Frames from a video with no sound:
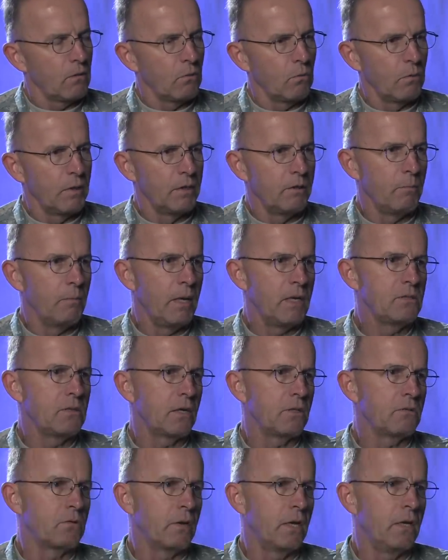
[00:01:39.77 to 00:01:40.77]
went to
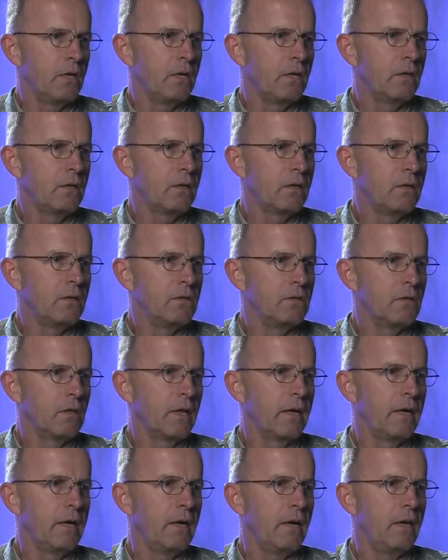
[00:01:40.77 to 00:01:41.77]
basic training in
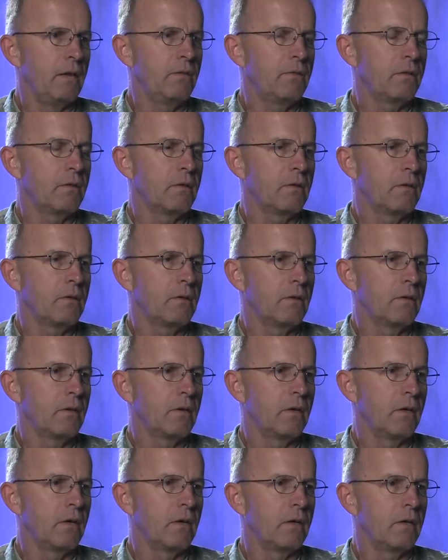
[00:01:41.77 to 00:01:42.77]
July 8th
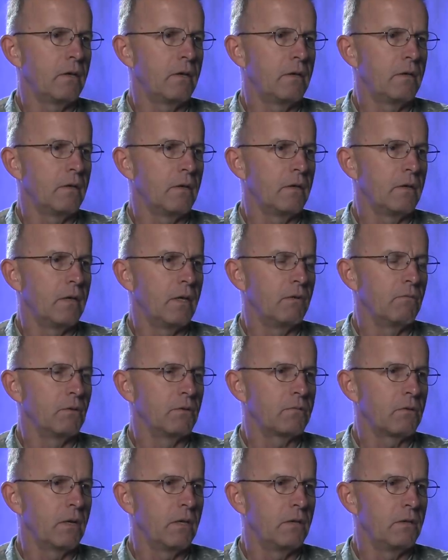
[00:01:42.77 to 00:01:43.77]
at uh, Naval
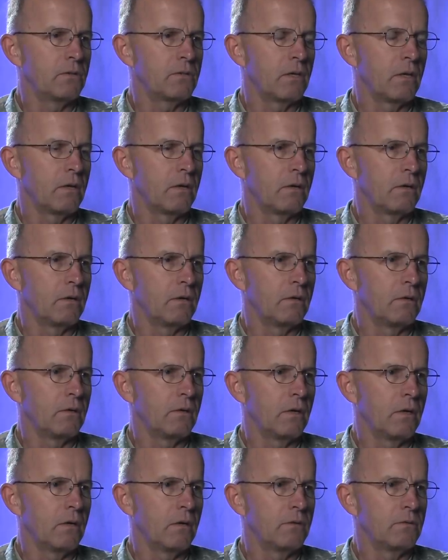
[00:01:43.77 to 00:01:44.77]
Training Center
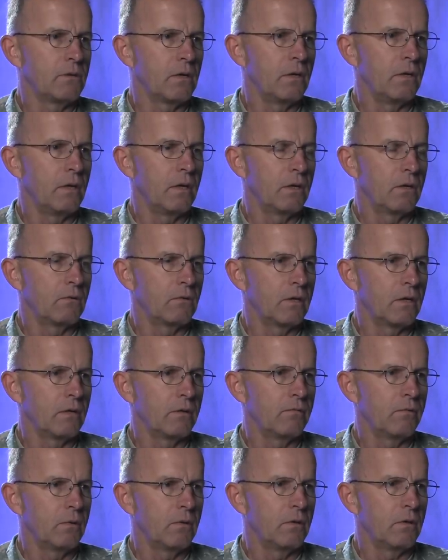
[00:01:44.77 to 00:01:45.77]
in uh, San Diego,
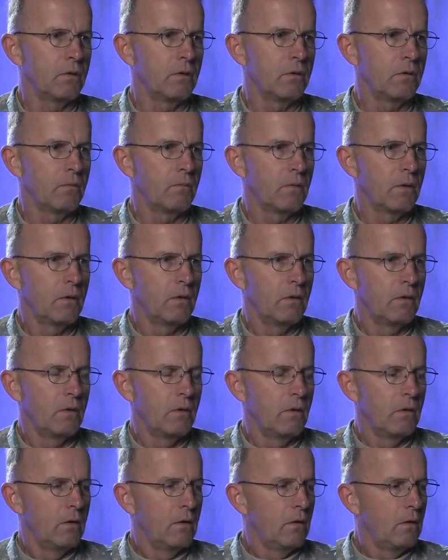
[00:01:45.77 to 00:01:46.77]
California,
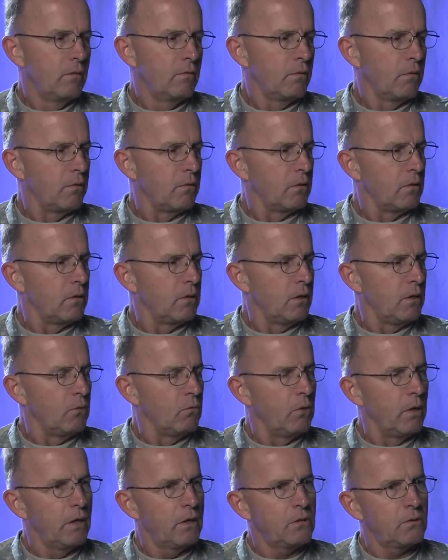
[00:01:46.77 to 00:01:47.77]
for
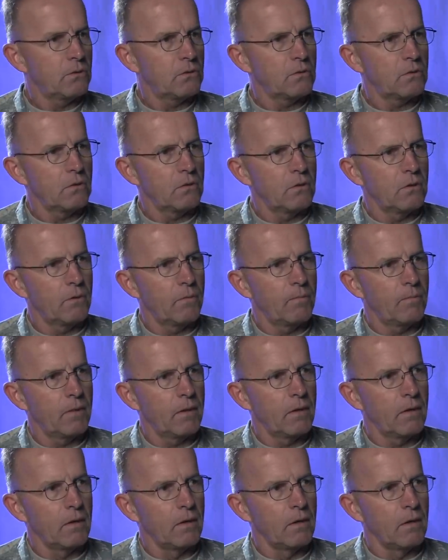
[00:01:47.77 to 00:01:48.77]
13 weeks.
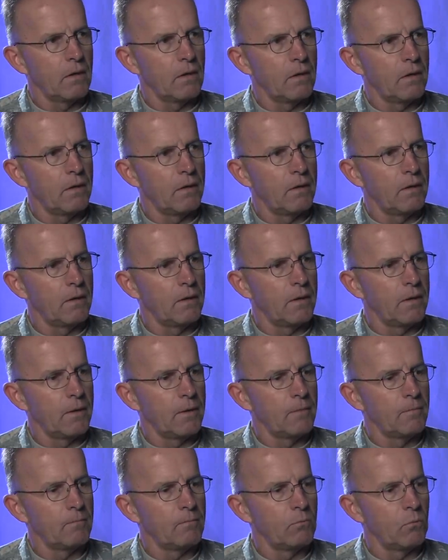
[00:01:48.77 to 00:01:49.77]
And
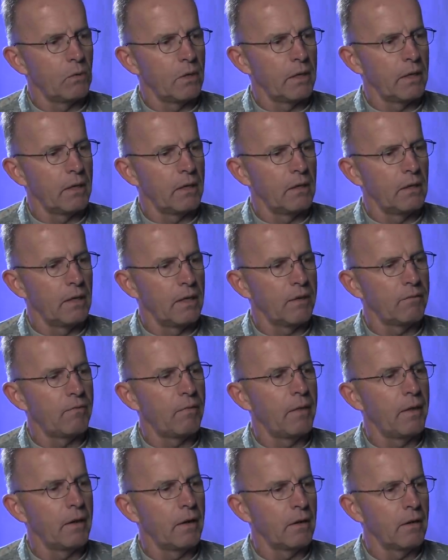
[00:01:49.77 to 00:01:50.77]
uh, when I
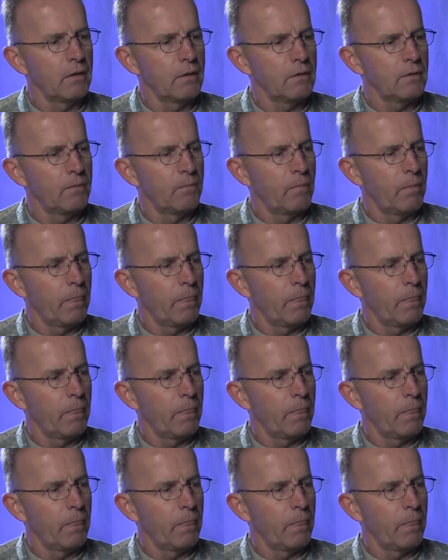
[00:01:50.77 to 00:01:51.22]
left there,